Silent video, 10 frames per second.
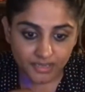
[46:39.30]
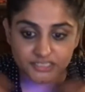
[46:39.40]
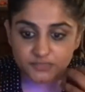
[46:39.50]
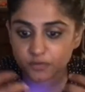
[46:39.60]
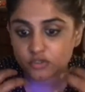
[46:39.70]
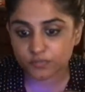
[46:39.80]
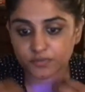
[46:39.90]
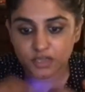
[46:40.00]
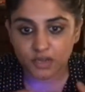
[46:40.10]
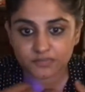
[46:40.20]
I spoke to
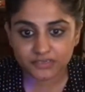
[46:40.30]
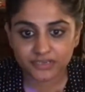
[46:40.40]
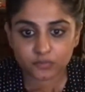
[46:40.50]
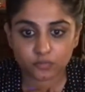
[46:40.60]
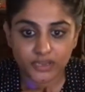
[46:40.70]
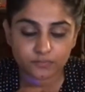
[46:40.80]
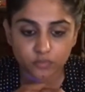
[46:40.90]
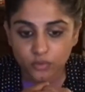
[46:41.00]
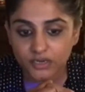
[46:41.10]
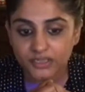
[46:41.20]
a predominantly
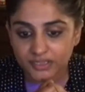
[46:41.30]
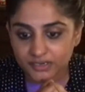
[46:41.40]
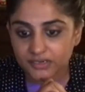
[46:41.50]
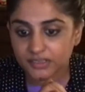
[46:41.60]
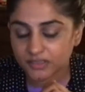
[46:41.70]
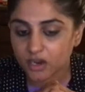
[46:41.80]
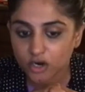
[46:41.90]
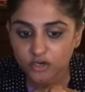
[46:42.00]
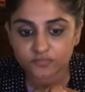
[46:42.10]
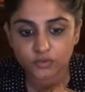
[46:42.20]
white board in the
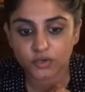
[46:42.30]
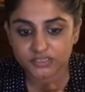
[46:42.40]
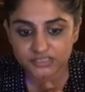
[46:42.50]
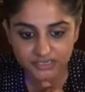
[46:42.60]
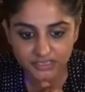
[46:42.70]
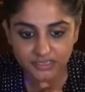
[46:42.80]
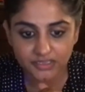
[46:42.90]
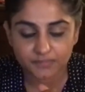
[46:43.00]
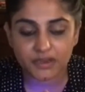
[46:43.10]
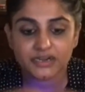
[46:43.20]
heart of New York
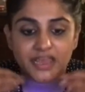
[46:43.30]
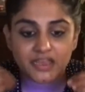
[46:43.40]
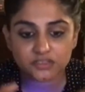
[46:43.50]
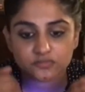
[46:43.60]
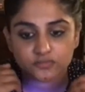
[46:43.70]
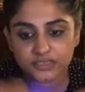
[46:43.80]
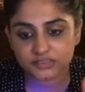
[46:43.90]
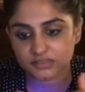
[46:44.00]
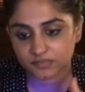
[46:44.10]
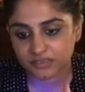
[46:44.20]
City about acts of
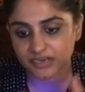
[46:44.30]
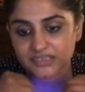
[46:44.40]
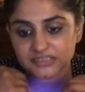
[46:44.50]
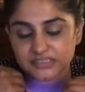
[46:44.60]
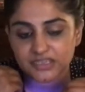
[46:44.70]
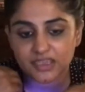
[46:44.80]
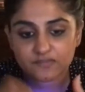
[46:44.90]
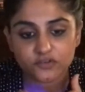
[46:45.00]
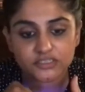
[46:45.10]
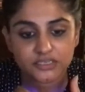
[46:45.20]
racism that I see
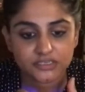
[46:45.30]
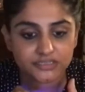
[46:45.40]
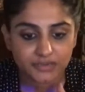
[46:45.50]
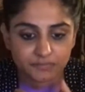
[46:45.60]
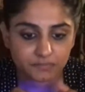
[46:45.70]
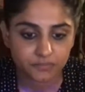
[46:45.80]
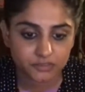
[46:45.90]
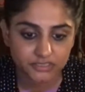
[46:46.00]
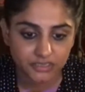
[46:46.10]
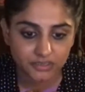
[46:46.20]
every single day in my
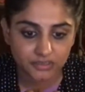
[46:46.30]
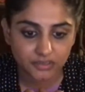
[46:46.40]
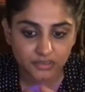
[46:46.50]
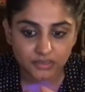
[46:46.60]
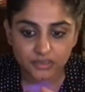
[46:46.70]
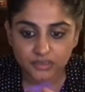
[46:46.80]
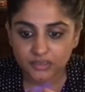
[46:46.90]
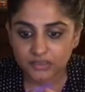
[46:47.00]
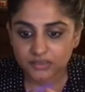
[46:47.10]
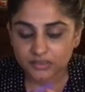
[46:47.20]
building.
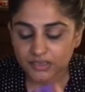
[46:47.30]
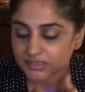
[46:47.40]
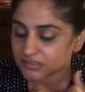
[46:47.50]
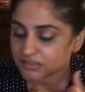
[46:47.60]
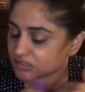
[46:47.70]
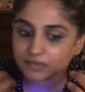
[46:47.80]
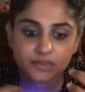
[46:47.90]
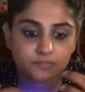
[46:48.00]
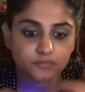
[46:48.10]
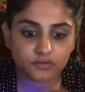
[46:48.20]
And
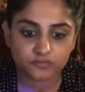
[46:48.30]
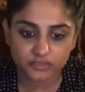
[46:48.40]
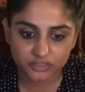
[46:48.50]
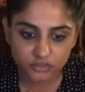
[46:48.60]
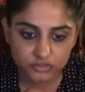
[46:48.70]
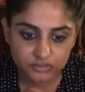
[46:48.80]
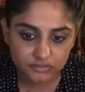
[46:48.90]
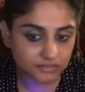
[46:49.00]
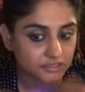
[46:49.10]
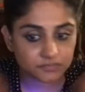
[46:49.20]
despite my
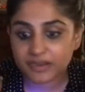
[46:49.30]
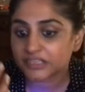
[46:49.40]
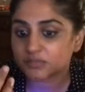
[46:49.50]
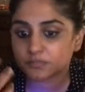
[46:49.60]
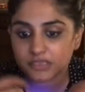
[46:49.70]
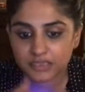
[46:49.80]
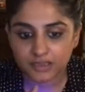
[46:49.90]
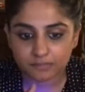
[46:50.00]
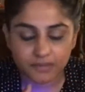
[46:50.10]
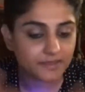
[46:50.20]
privilege, despite
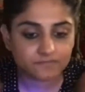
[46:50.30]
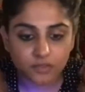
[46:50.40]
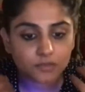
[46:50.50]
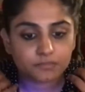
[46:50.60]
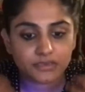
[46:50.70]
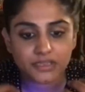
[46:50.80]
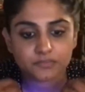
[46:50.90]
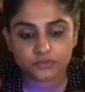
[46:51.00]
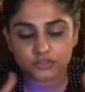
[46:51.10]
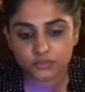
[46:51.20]
speaking up, I've not been
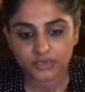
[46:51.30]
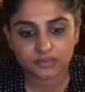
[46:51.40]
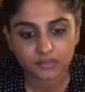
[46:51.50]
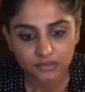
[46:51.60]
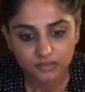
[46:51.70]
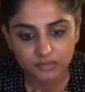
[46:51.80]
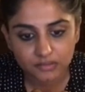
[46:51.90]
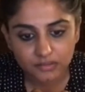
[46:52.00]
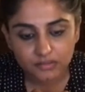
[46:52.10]
able to do anything.